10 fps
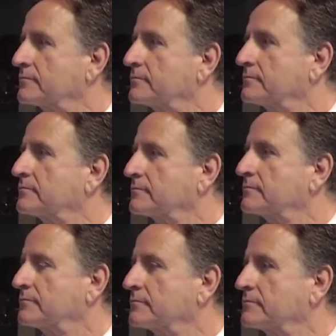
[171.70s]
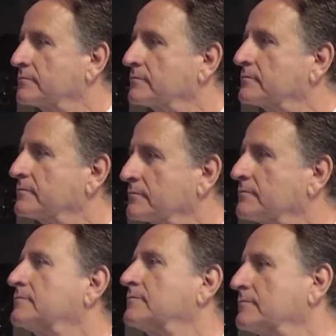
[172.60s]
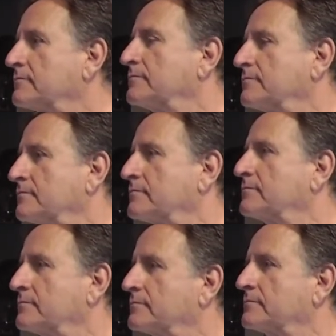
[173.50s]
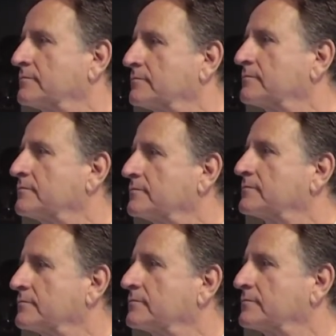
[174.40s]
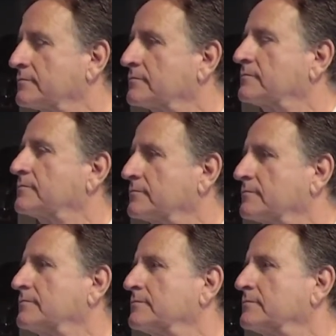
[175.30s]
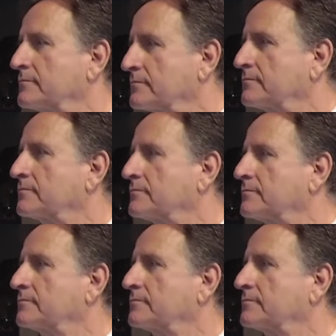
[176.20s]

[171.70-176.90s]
This person isn't speaking.